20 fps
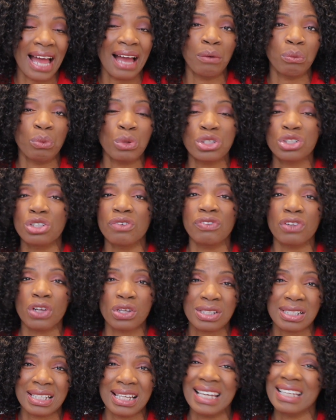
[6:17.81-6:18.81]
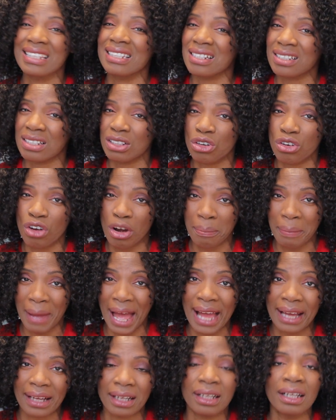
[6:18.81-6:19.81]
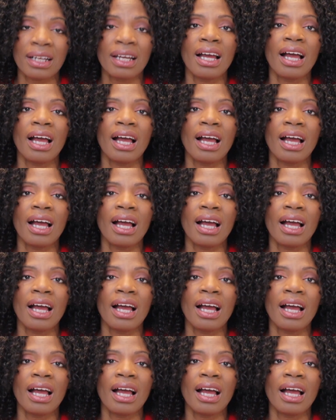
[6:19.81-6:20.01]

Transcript: And once you've lost it, it doesn't grow back.